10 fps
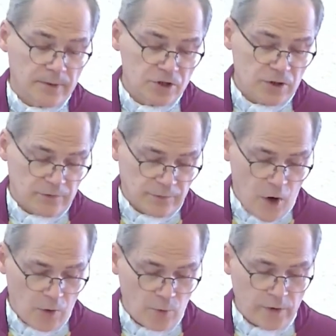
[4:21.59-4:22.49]
I mentioned, is
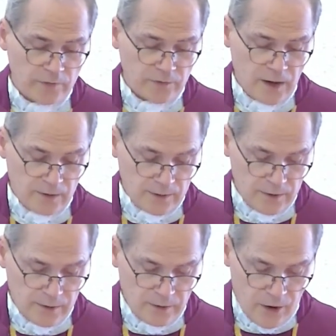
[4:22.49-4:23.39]
far worse than
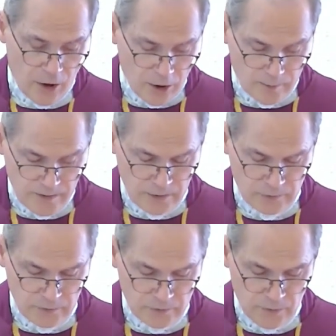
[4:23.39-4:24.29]
the harm they
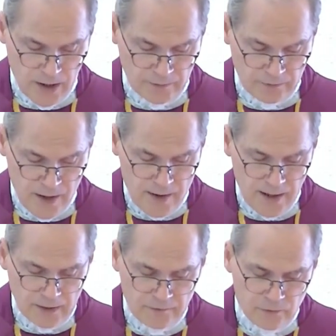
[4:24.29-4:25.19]
do to us.
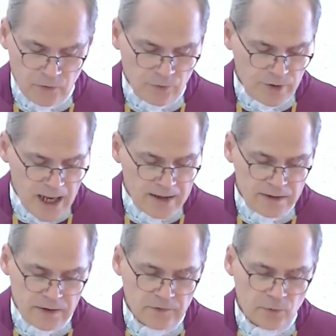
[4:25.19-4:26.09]
And so the
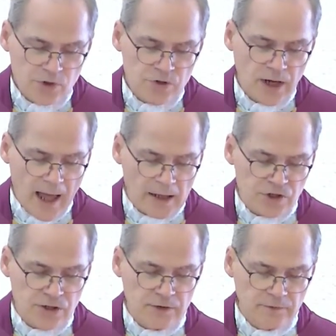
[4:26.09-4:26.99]
reality is we should
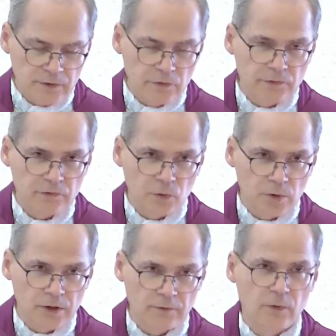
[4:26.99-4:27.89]
actually feel
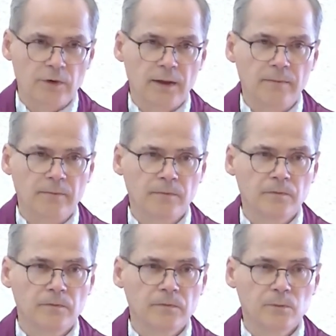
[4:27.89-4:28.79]
sorry for them.
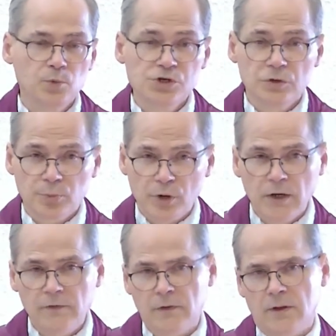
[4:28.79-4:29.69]
We should
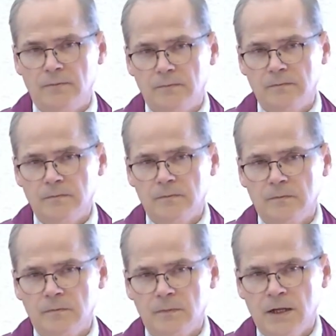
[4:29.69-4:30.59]
pray for them.
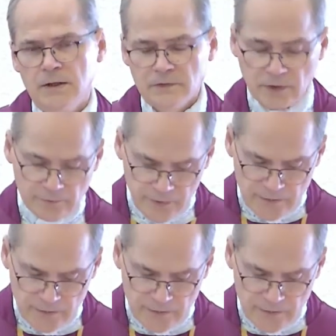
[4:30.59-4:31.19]
St.